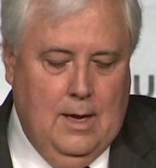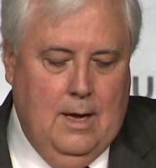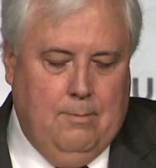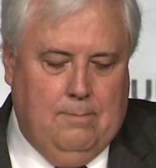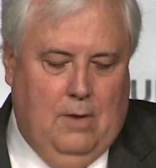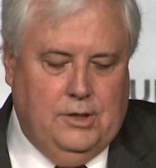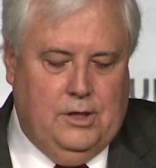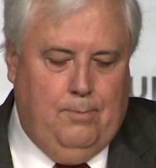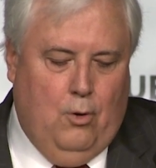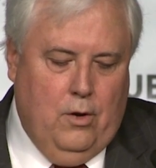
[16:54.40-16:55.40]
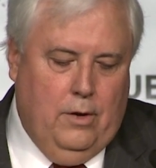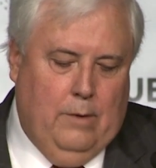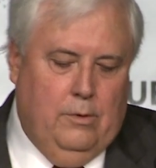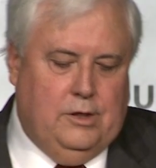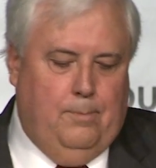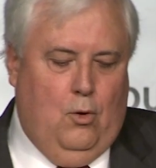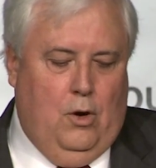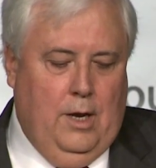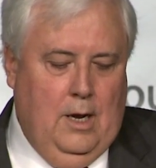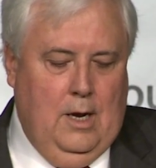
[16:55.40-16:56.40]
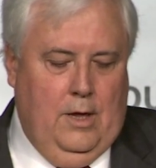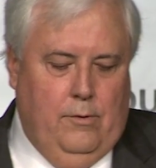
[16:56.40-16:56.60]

But most importantly, would support the